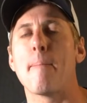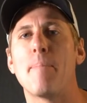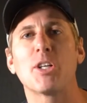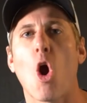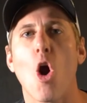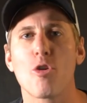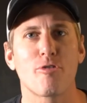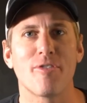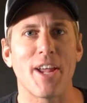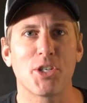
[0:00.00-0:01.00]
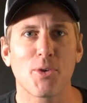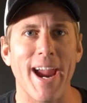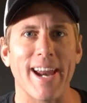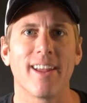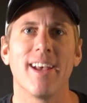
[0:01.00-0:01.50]
much harder than they
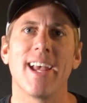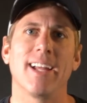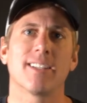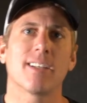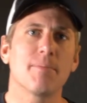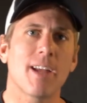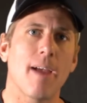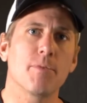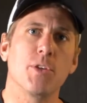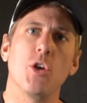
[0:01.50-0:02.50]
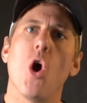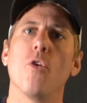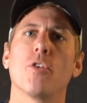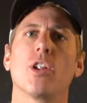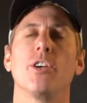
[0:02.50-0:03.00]
train. And sometimes when you
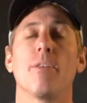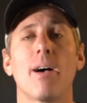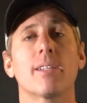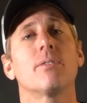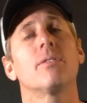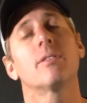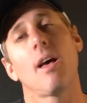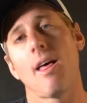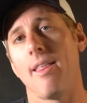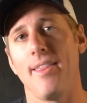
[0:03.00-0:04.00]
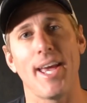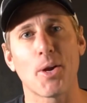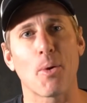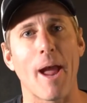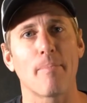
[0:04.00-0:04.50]
overload your muscles, they
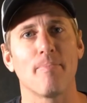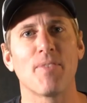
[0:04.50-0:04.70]
cramp.